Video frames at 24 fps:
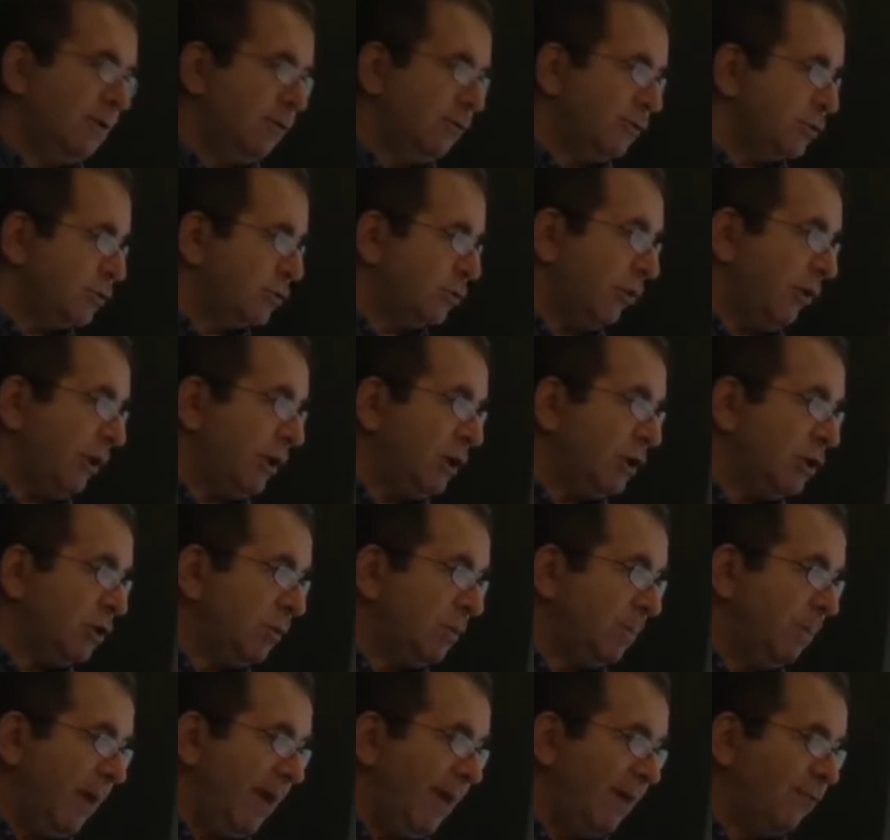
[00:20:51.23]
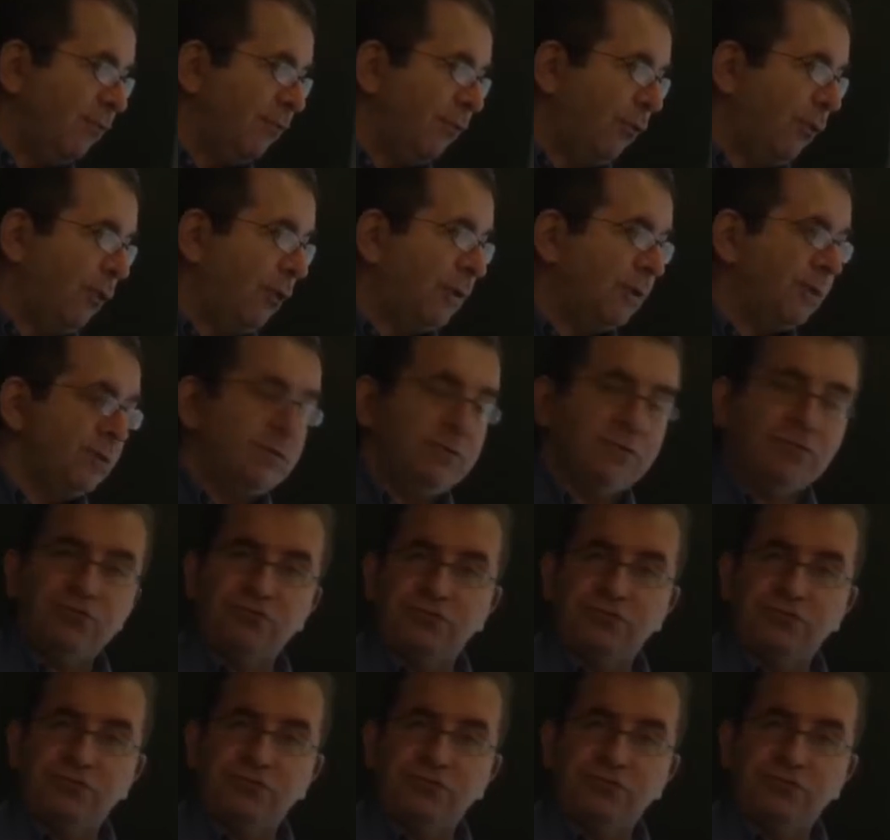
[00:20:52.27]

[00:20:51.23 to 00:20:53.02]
Who's going to pay for